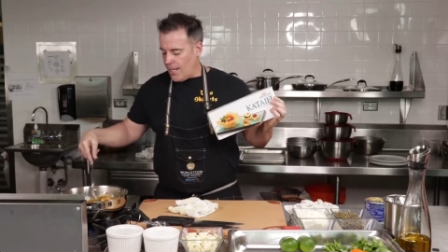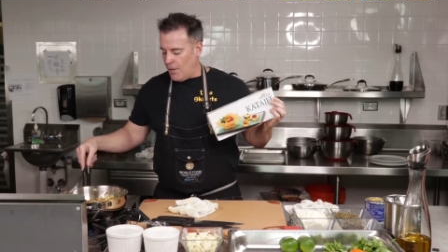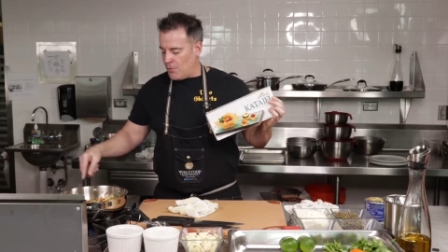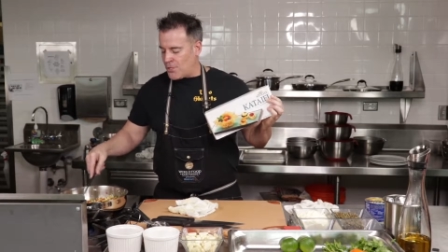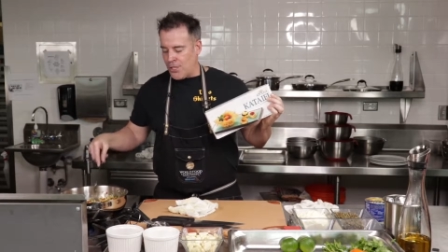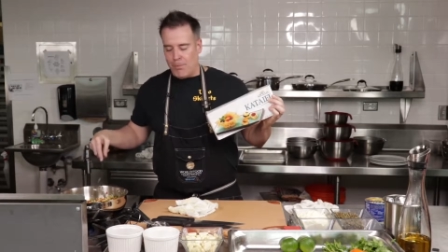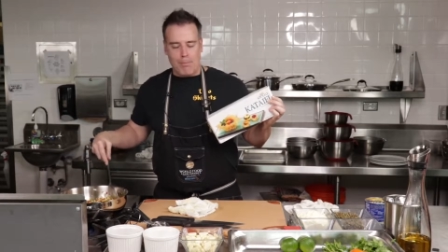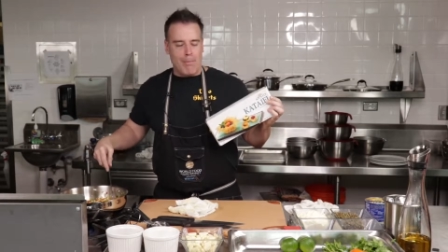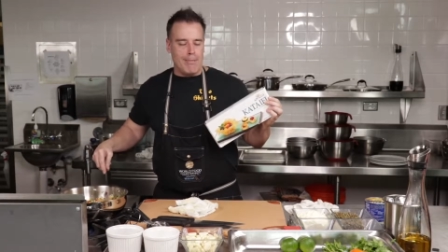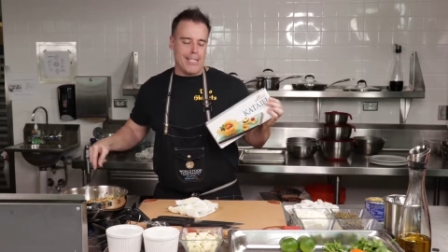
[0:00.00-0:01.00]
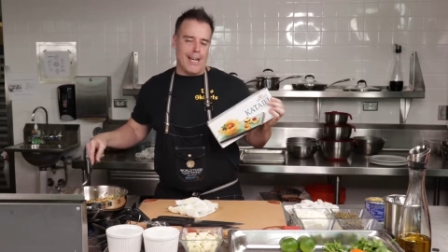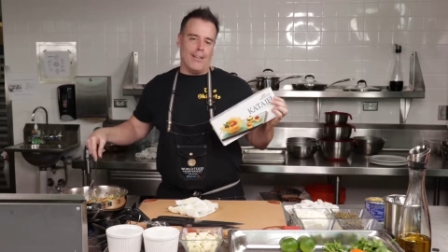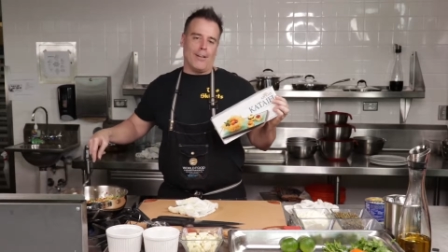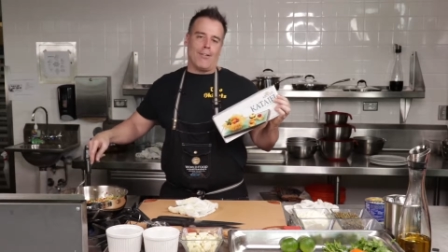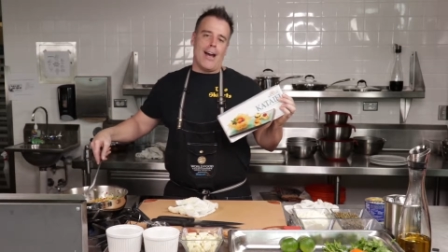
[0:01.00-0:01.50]
It was sitting beside
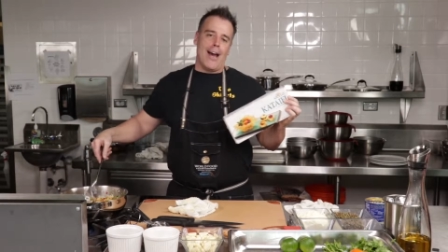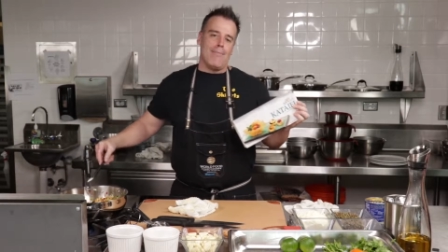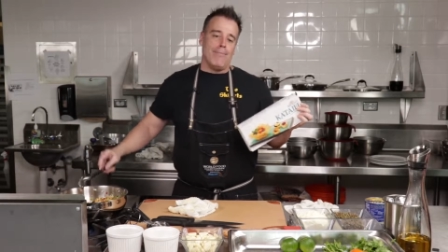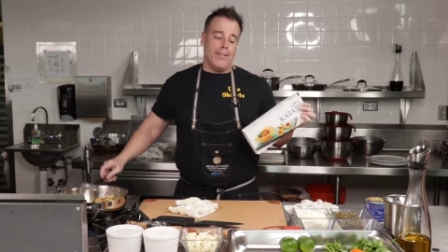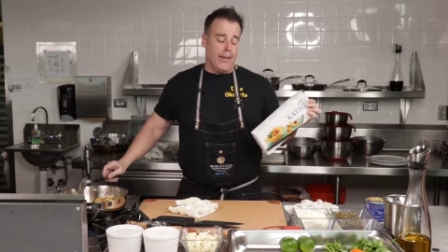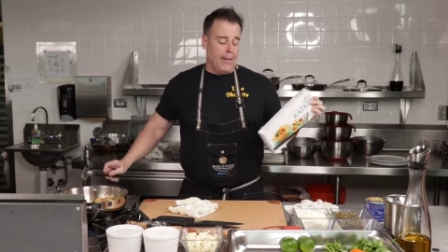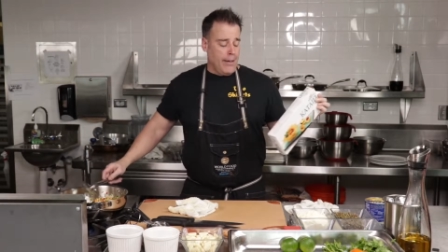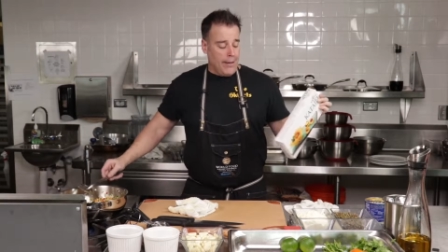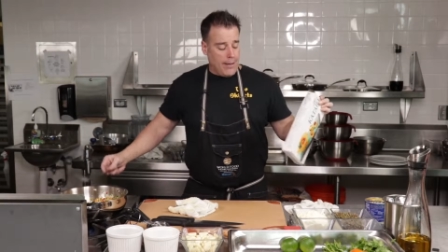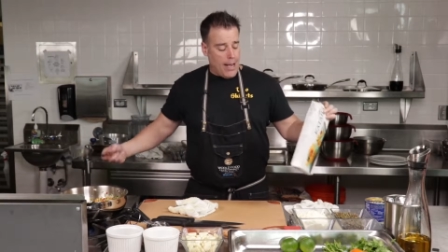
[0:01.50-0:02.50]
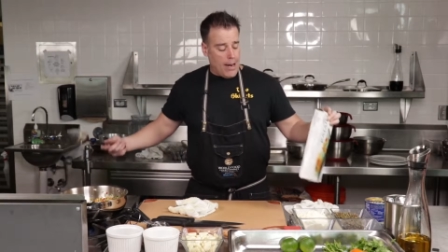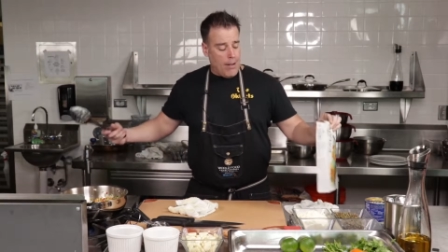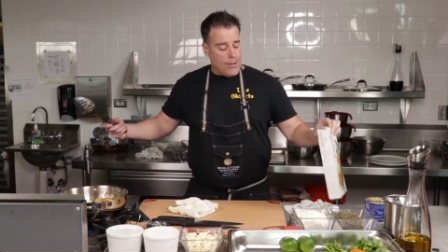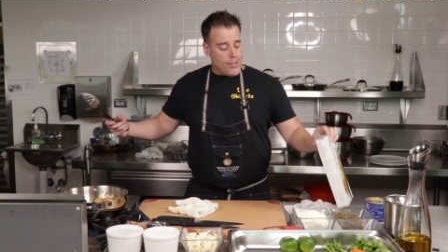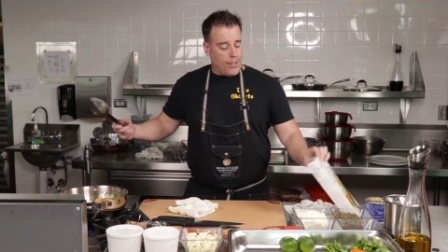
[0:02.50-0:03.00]
the crab, got
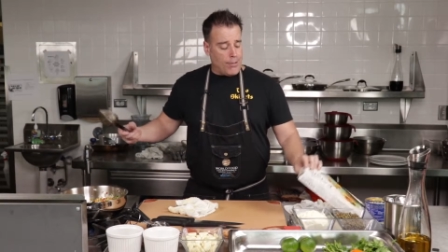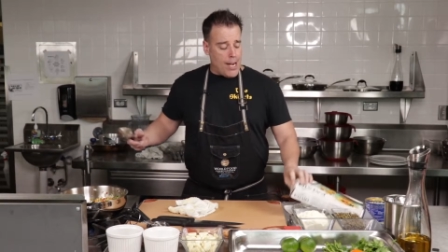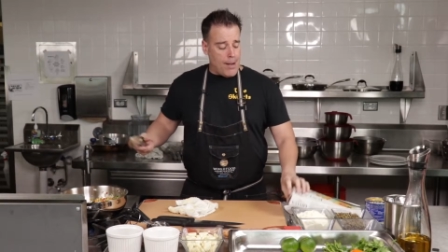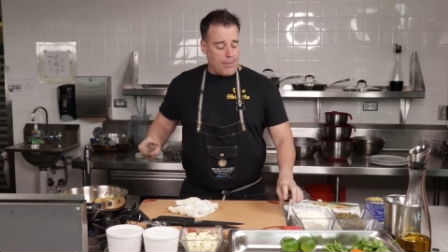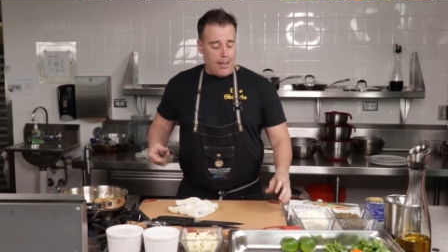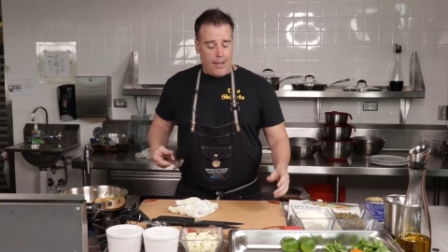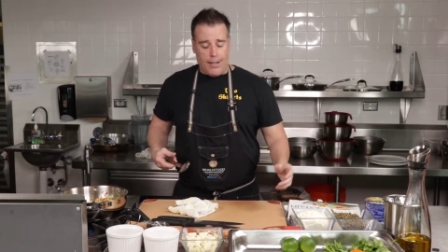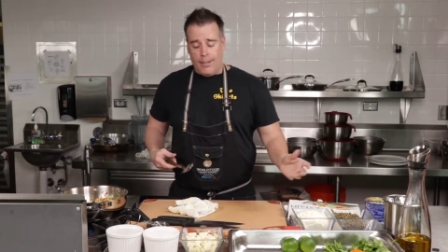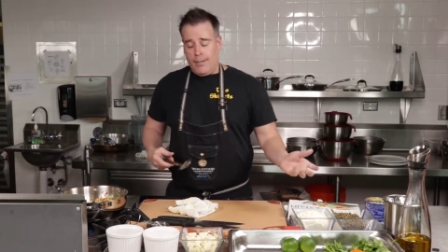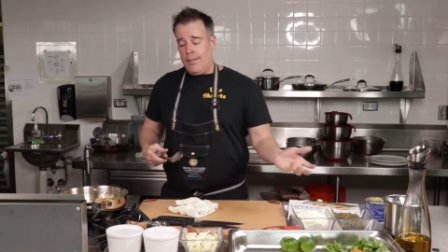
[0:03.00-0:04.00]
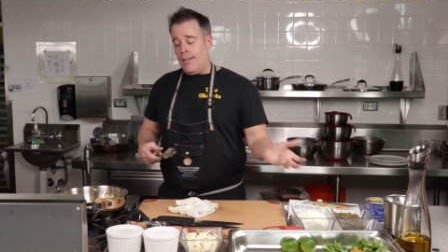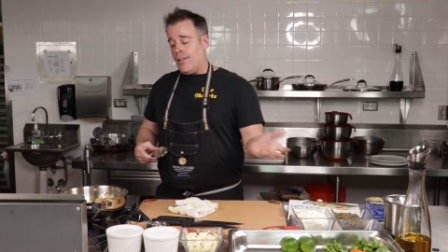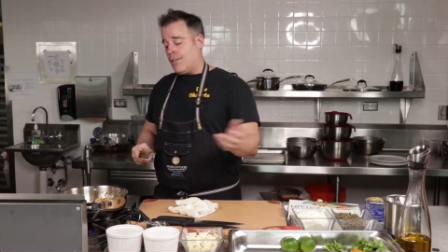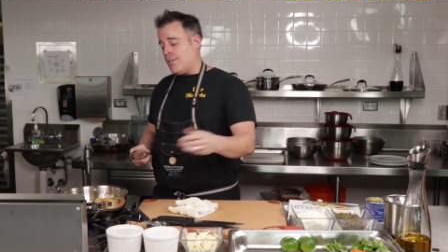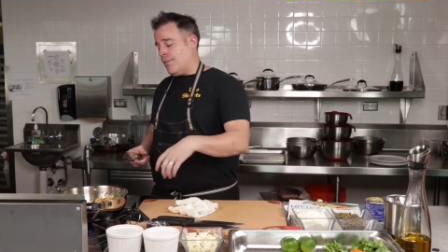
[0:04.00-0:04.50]
onto the crab cake,
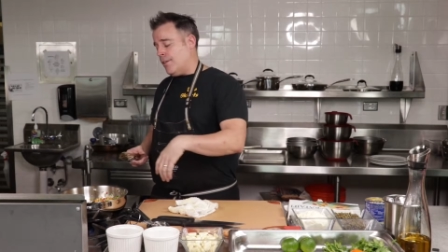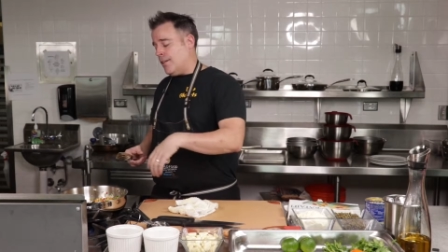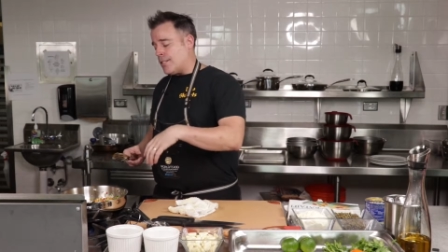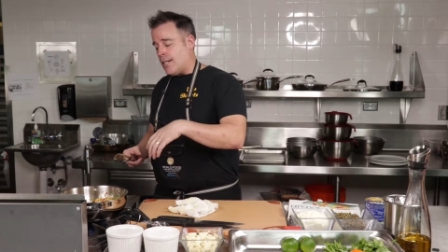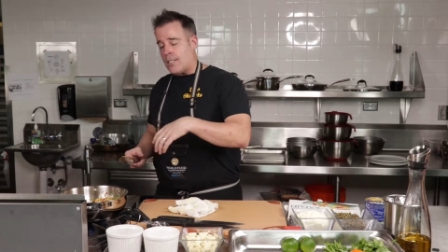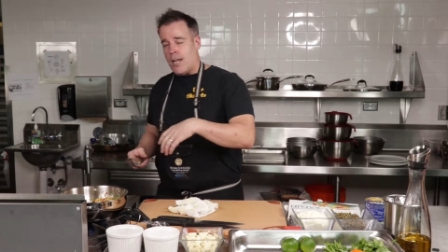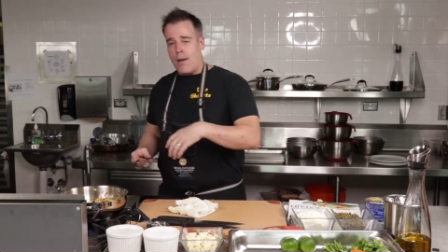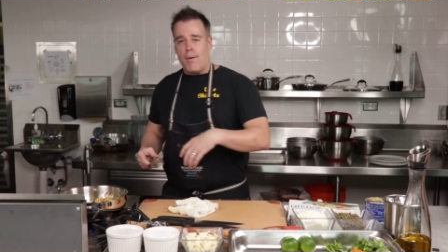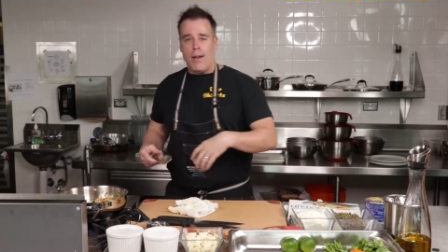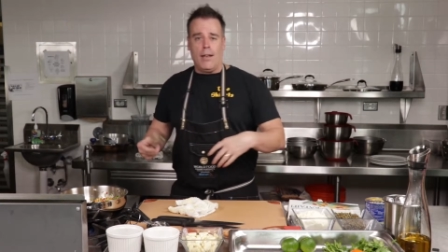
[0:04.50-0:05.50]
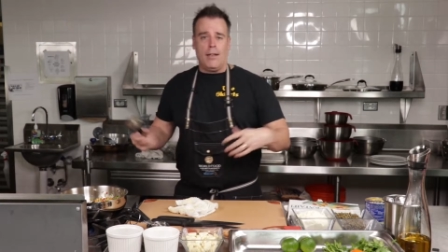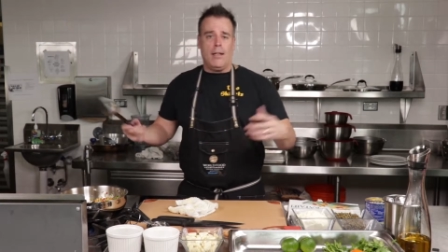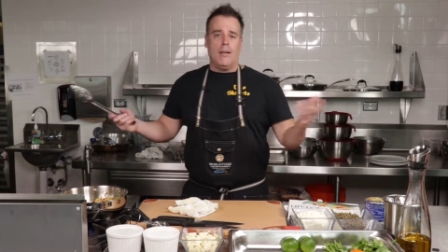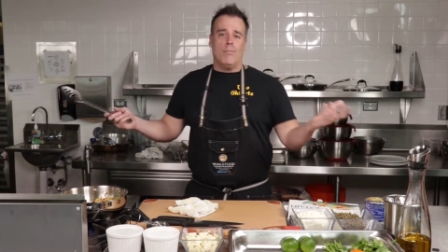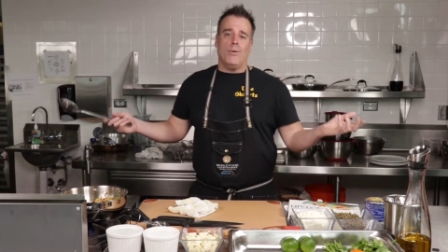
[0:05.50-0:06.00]
threw it in a saute pan,
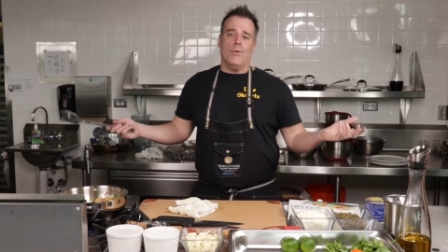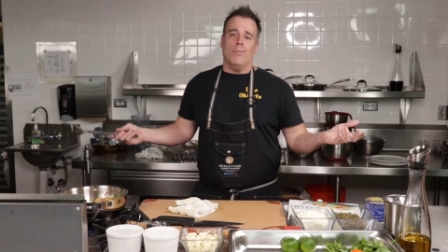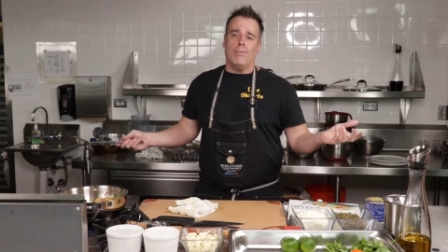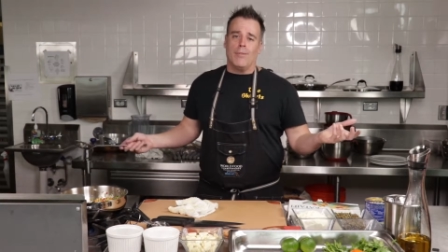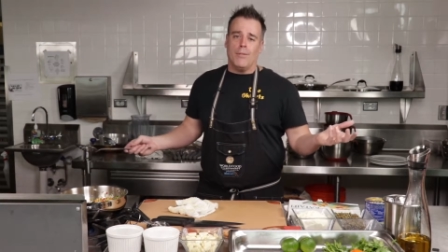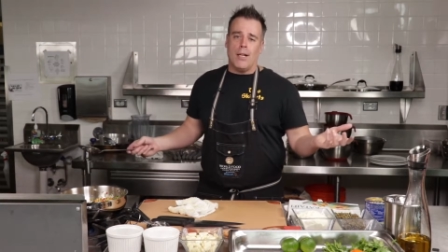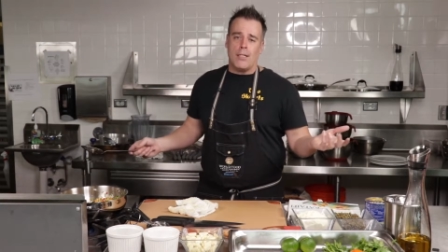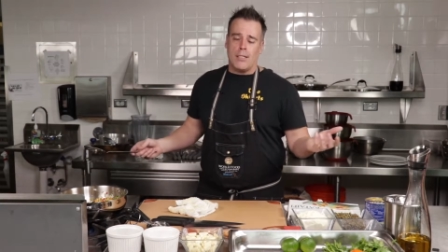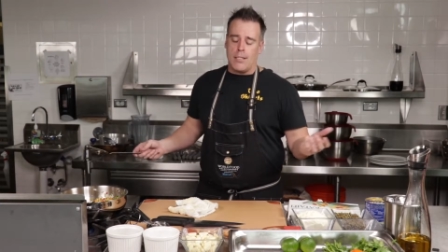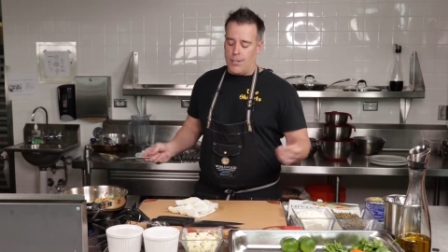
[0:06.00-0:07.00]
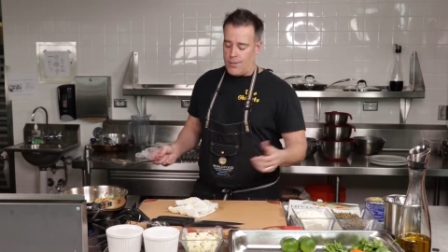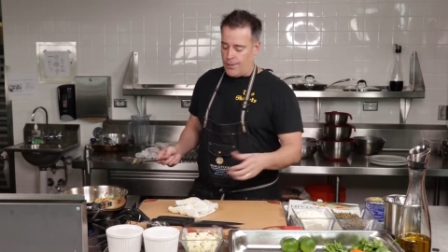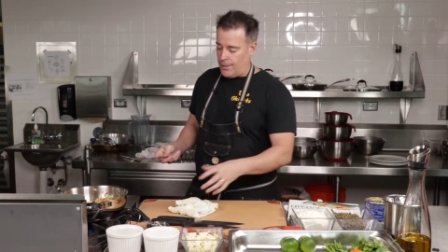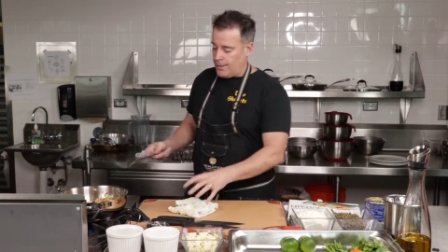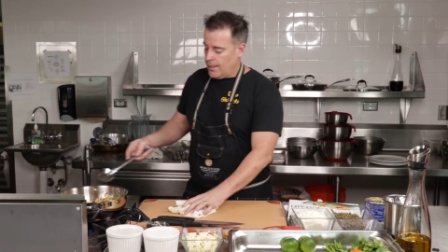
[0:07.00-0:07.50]
boom, the rest is history.